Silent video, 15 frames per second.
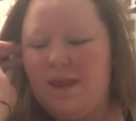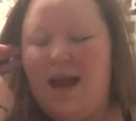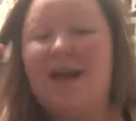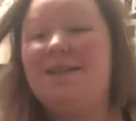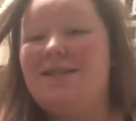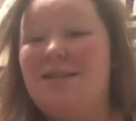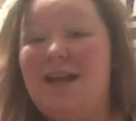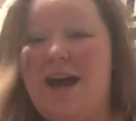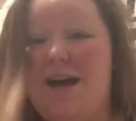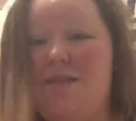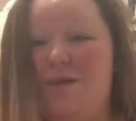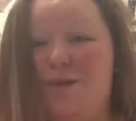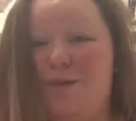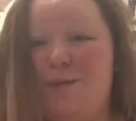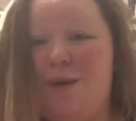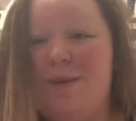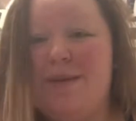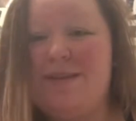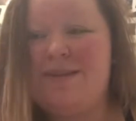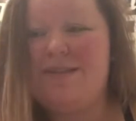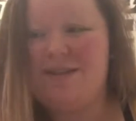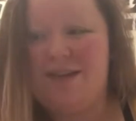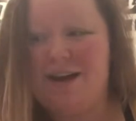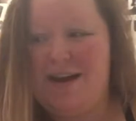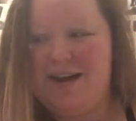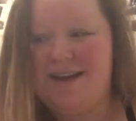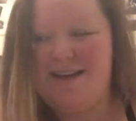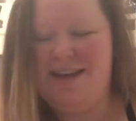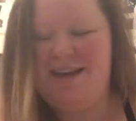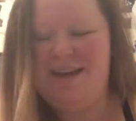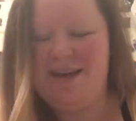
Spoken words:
I still have those moments a lot.